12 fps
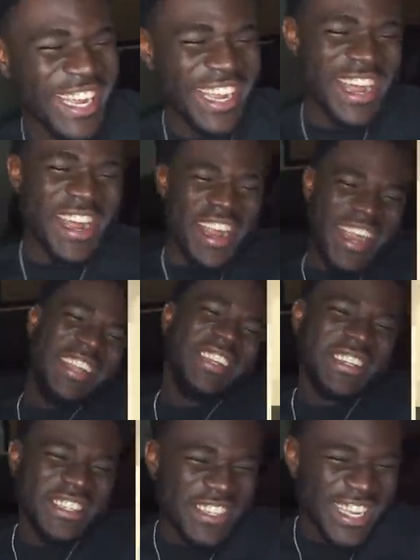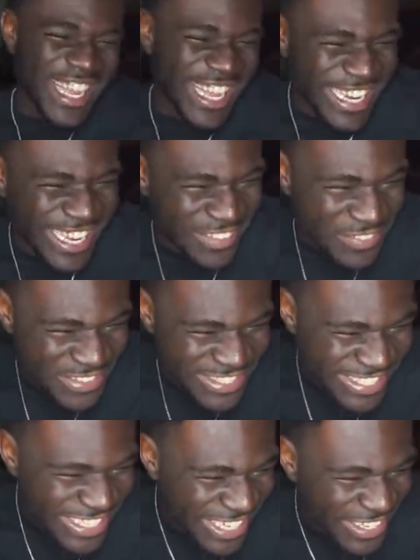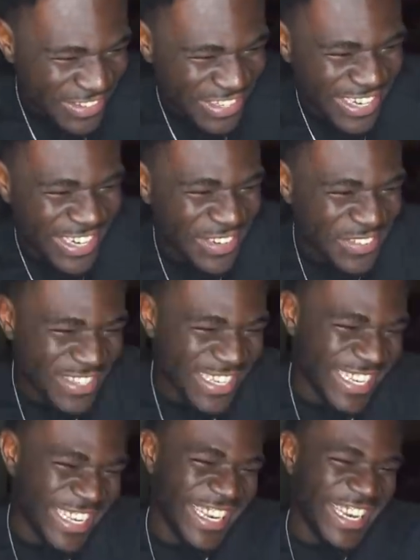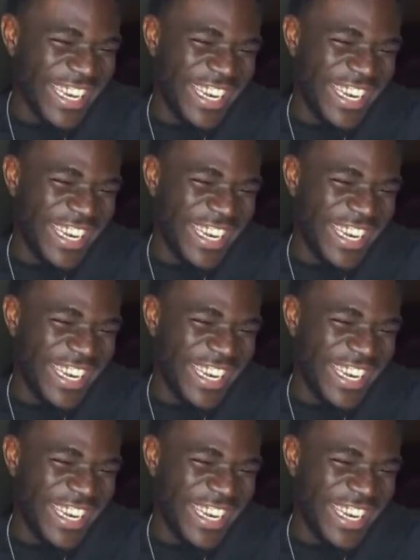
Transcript: All right, you got that for tonight, bro. I'm dead.